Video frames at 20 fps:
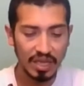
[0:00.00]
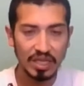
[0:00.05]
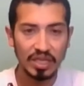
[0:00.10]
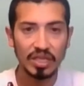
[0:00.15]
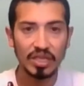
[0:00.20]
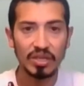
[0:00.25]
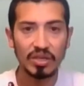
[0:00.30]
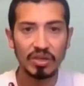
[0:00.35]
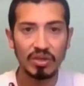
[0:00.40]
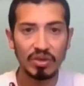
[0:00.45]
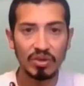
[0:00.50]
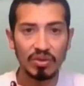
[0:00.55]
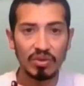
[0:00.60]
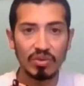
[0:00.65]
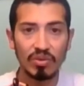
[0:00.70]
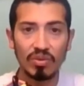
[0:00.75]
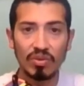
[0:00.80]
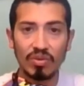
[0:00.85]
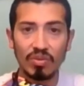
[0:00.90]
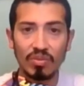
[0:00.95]

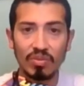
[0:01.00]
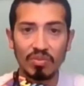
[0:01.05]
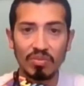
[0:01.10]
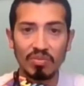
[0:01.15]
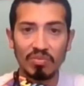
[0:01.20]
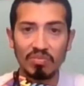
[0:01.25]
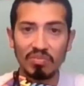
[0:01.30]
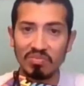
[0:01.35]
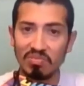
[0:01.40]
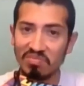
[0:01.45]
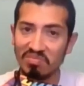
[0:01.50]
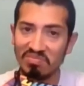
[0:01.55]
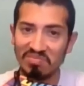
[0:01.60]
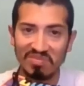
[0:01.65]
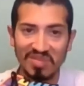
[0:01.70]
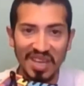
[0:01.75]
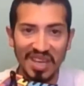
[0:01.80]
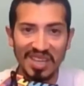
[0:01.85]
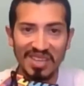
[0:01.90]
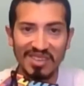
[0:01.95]
to
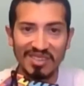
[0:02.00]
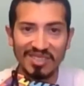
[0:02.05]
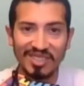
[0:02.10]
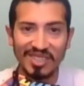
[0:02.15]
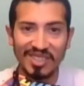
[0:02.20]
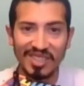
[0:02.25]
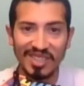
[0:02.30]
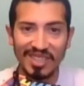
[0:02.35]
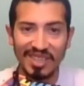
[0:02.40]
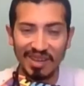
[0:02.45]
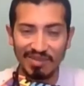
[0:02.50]
get used to this.